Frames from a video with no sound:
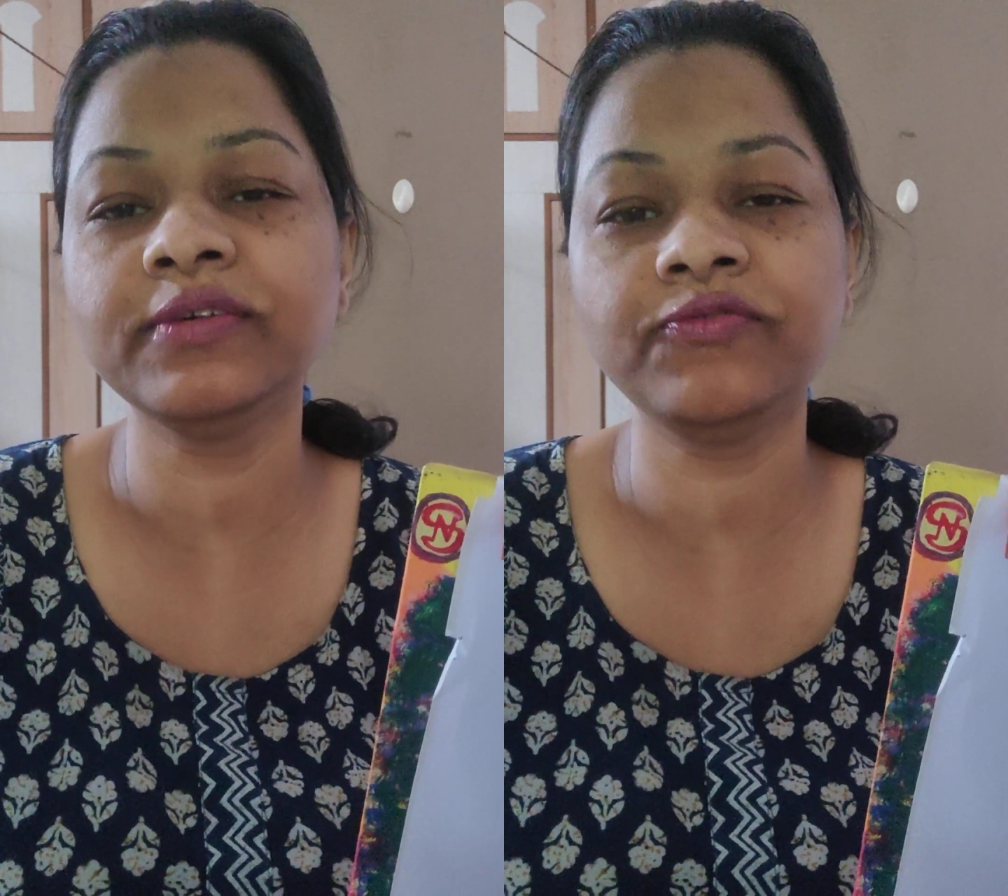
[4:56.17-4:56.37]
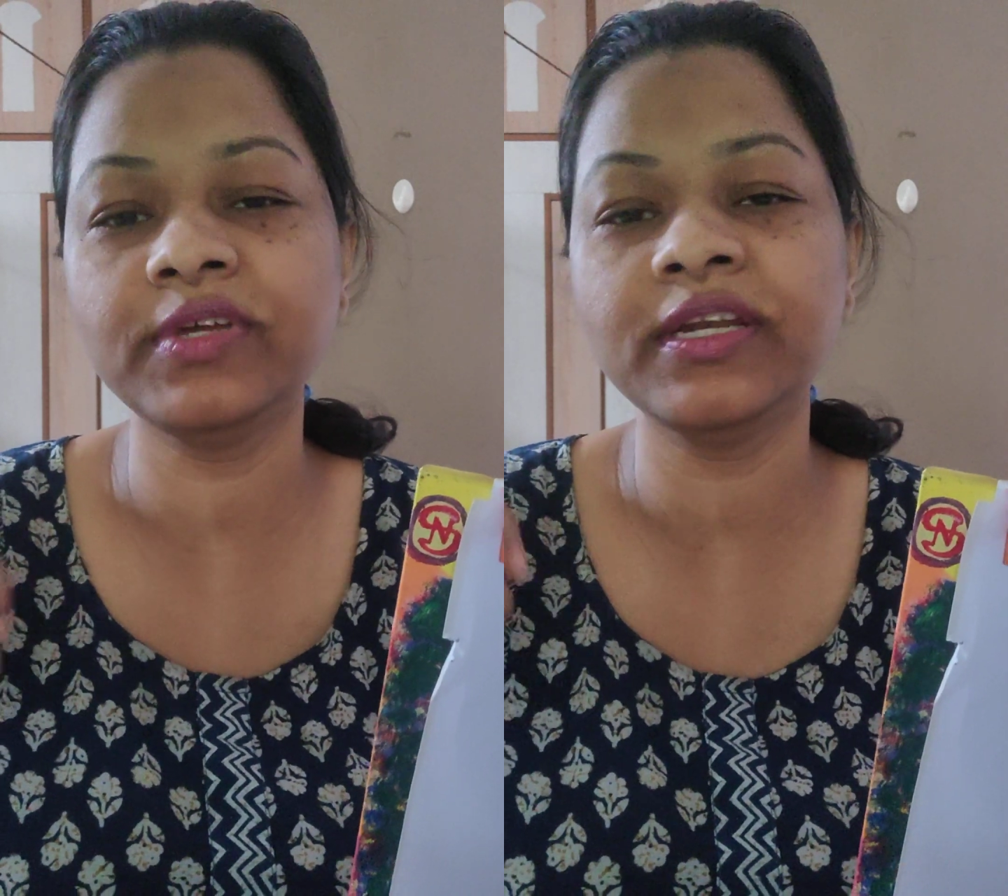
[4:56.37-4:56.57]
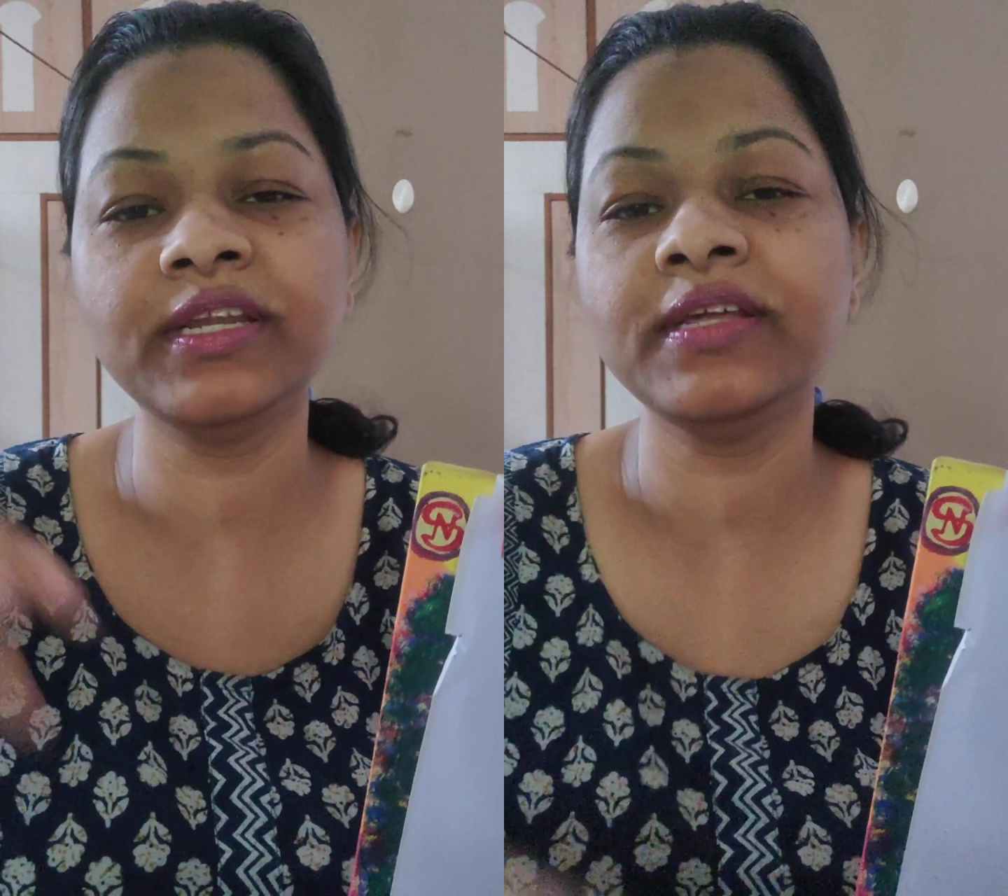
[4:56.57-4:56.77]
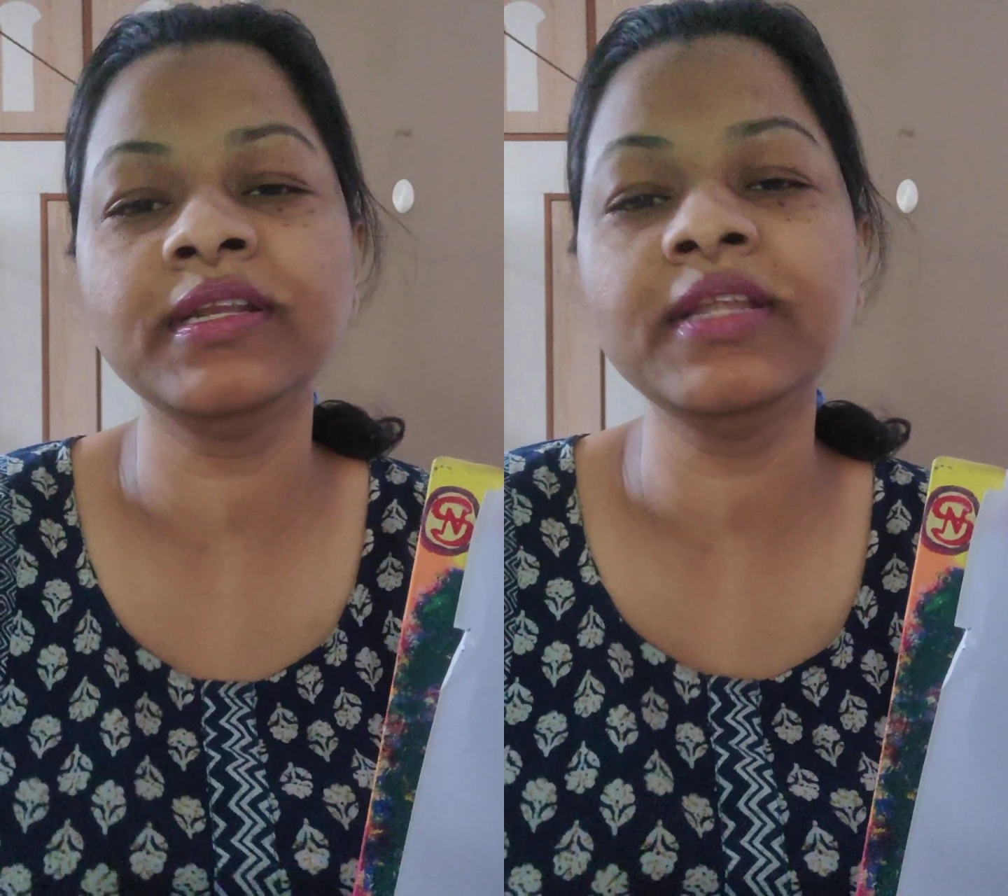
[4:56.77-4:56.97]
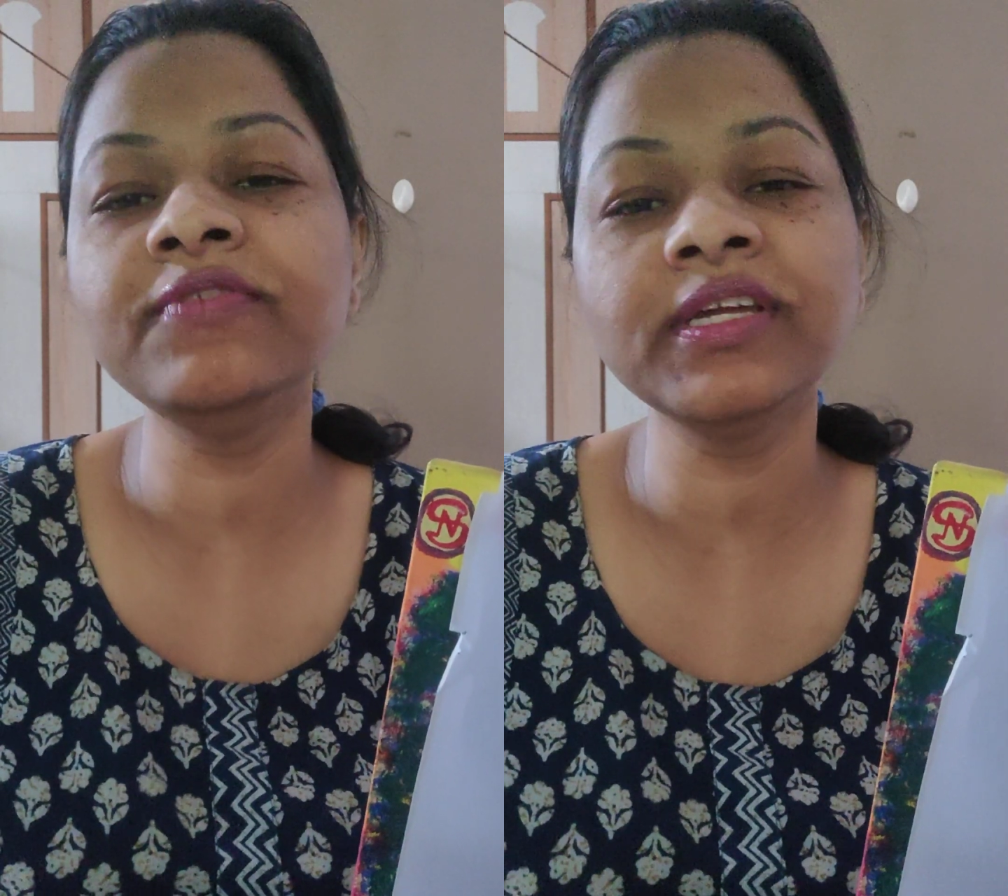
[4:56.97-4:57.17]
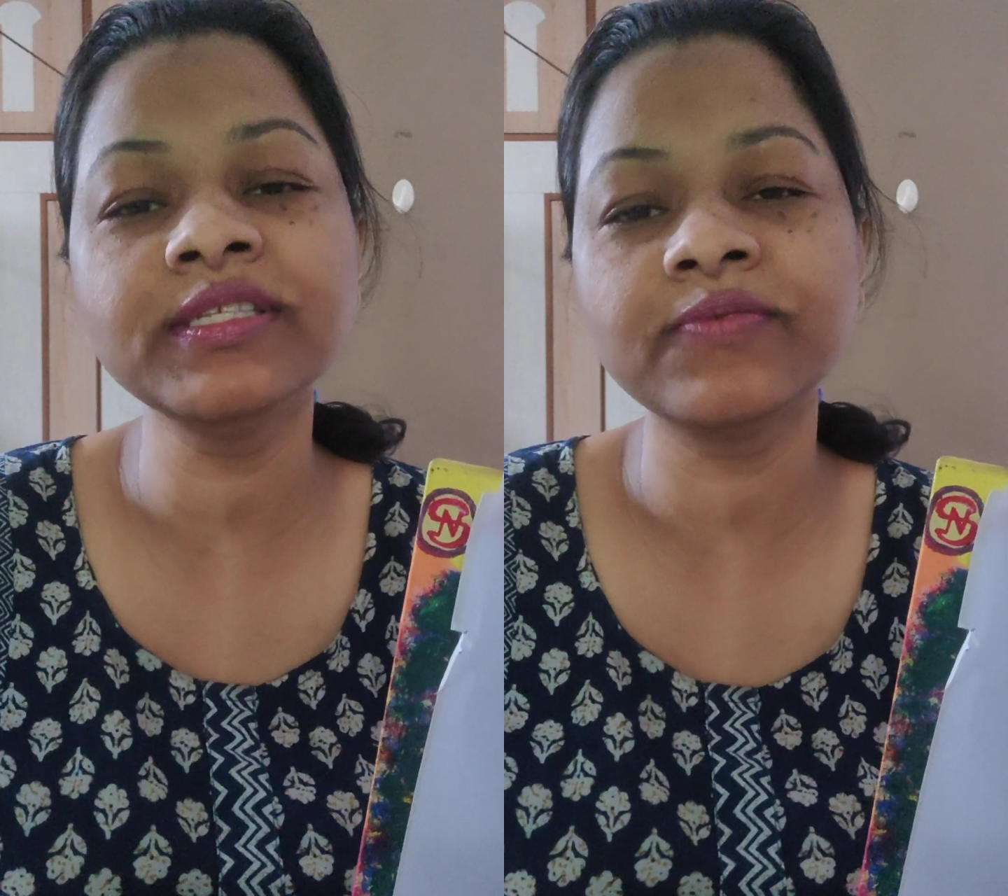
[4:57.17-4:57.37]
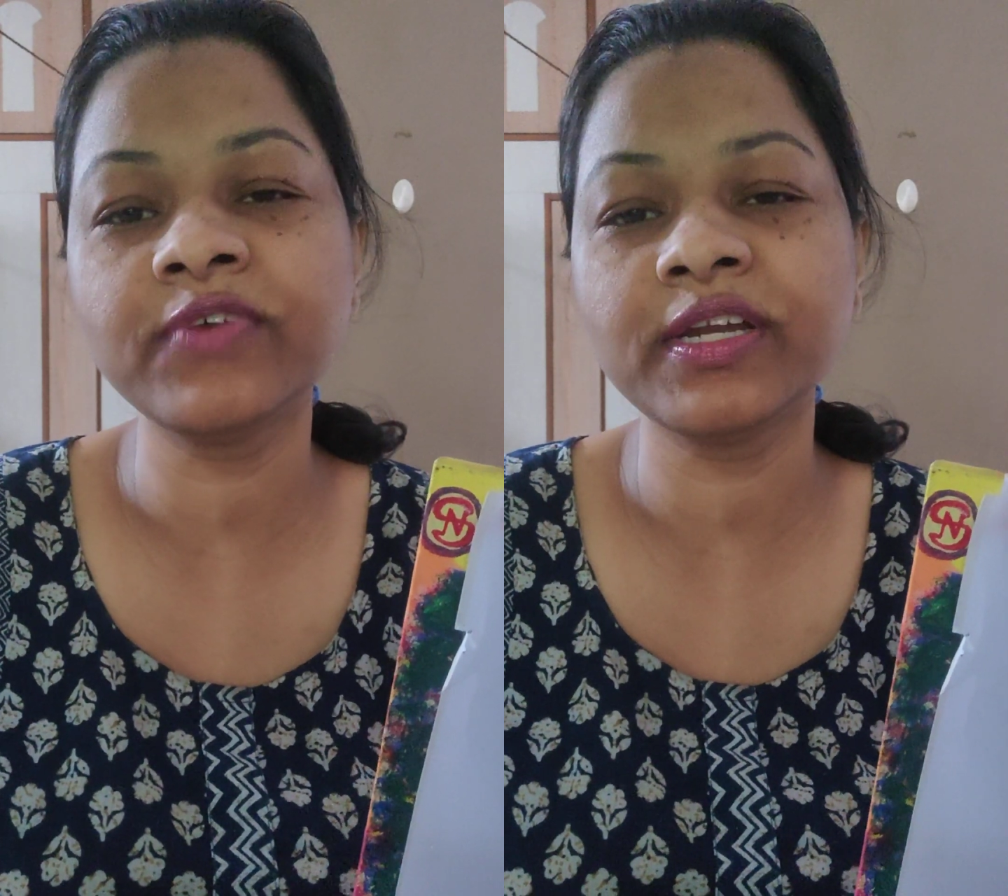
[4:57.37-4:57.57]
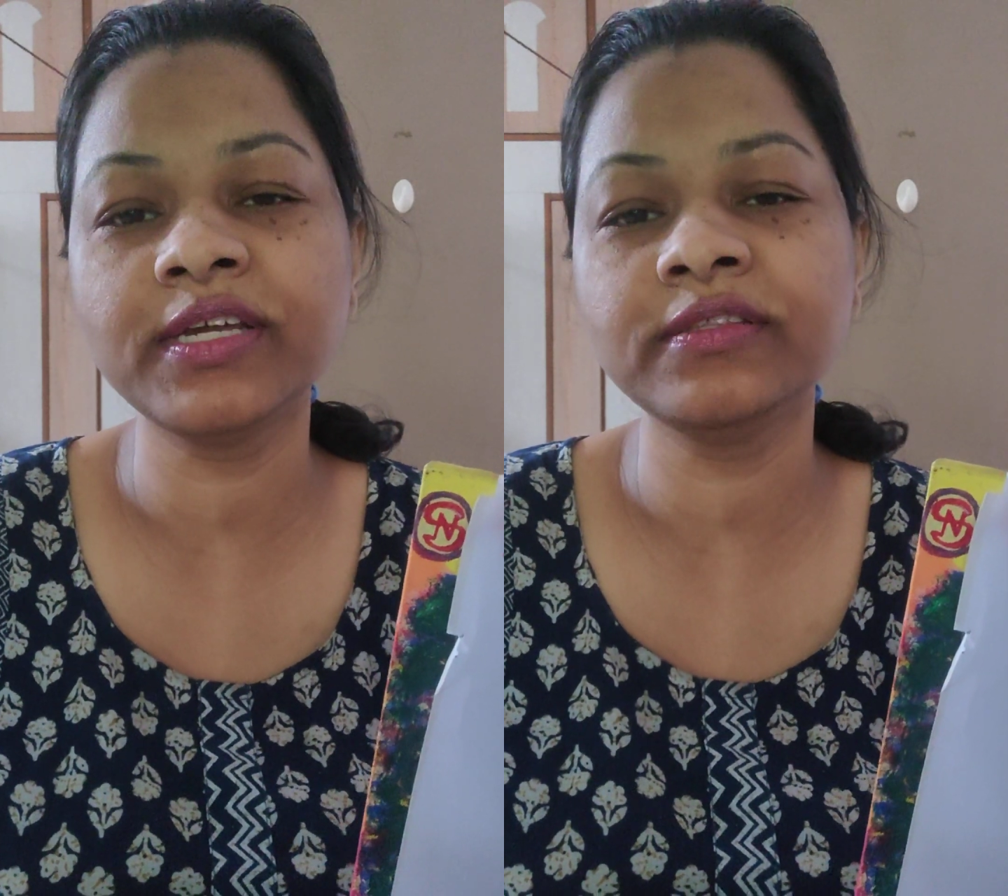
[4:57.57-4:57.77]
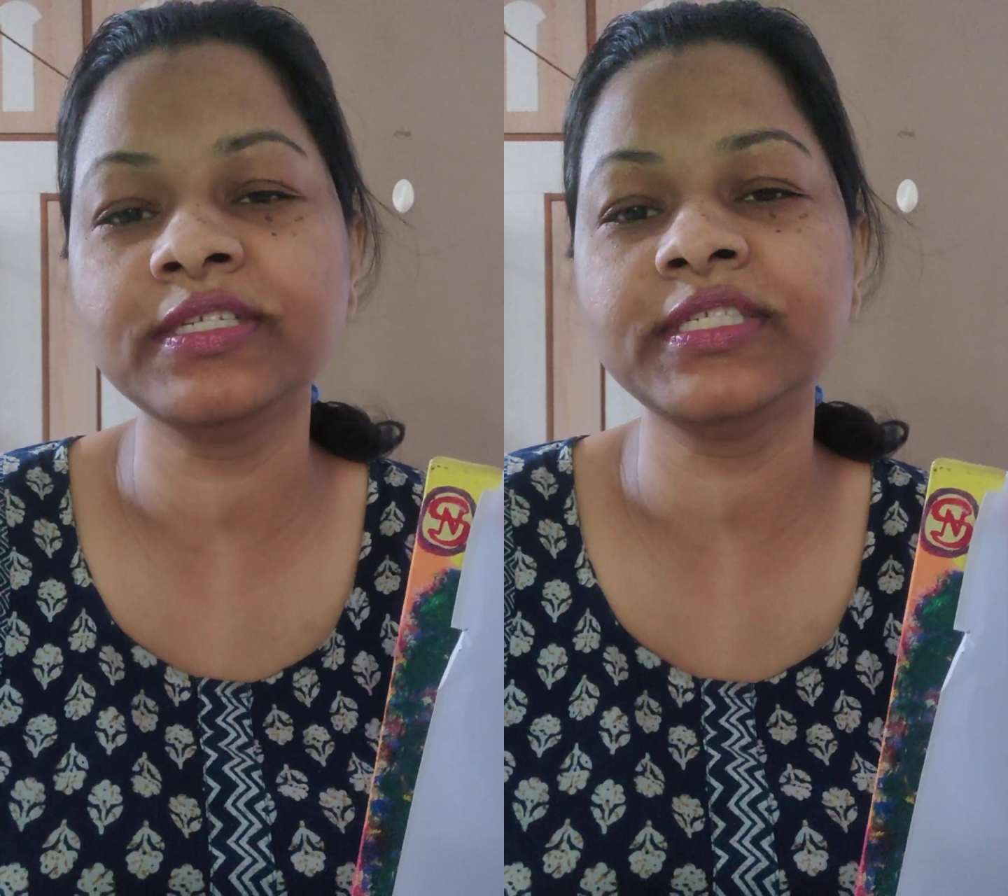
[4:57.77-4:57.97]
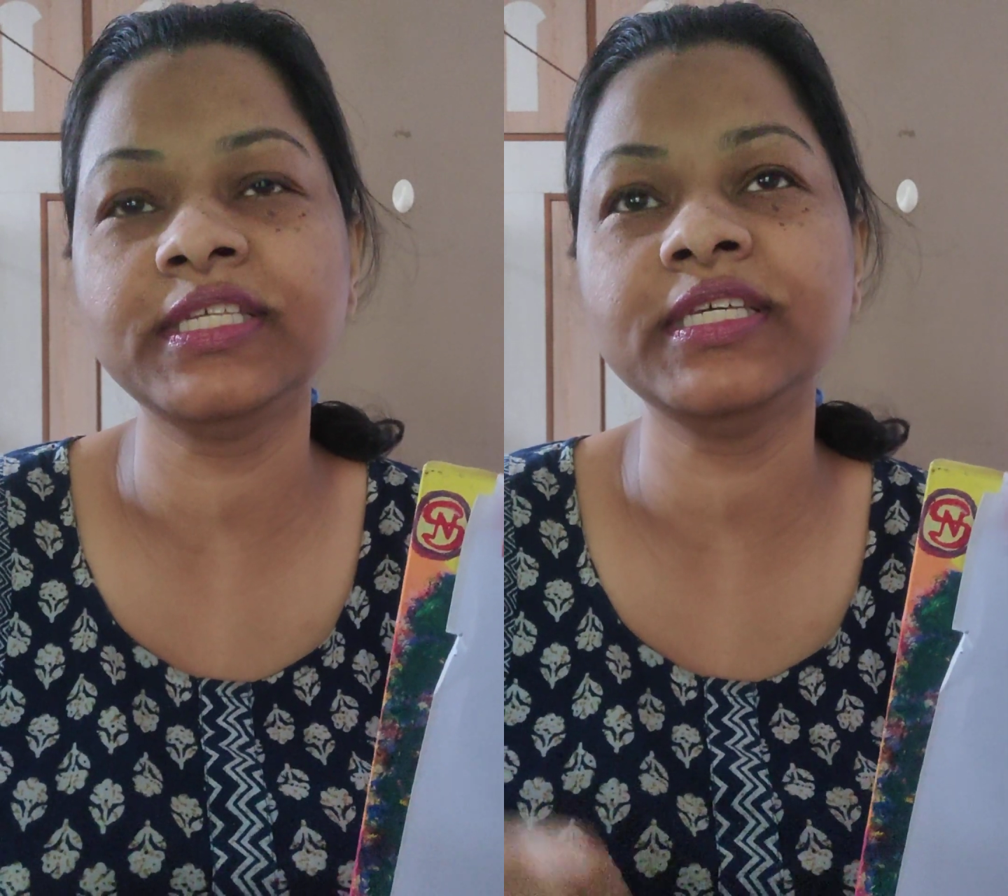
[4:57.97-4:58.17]
if we are living somewhere near
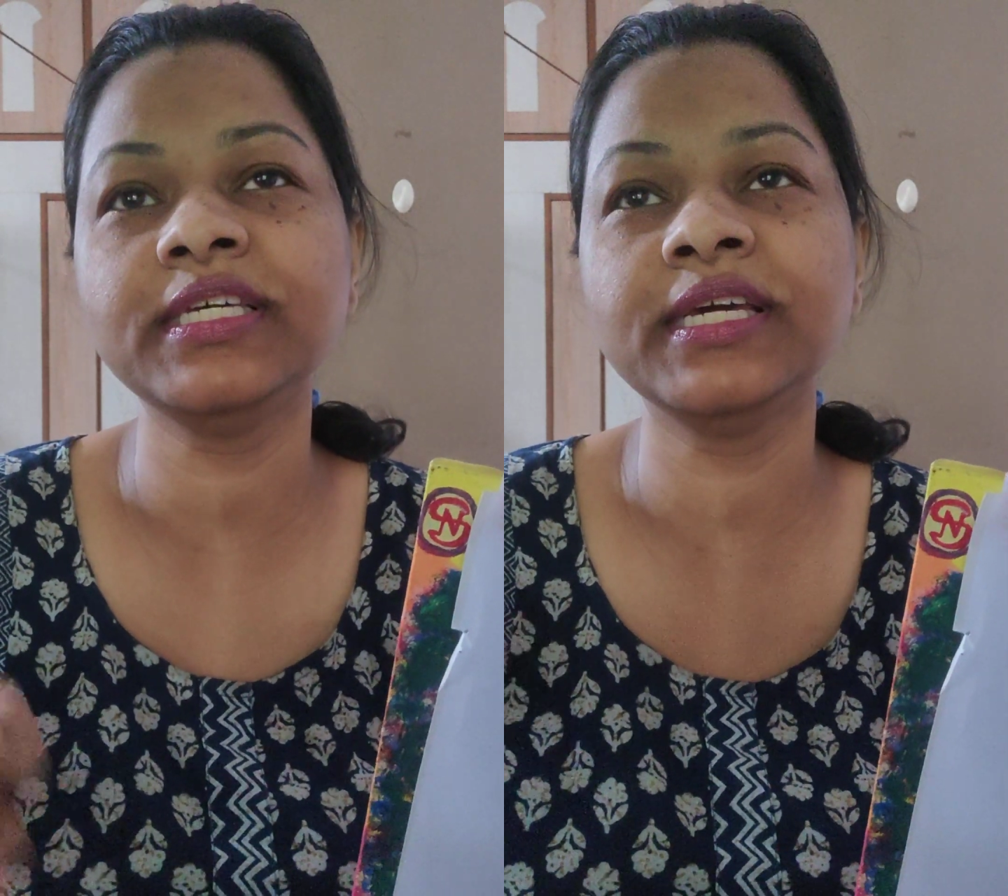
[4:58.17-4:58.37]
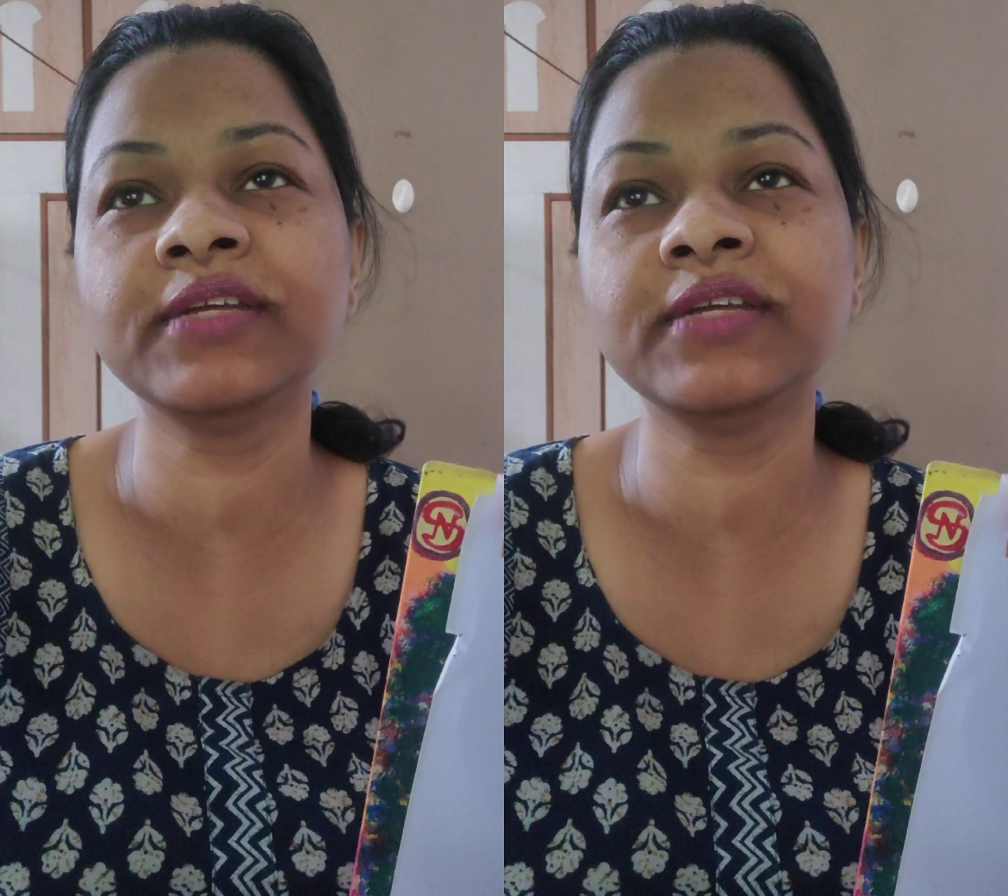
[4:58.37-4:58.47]
the sea,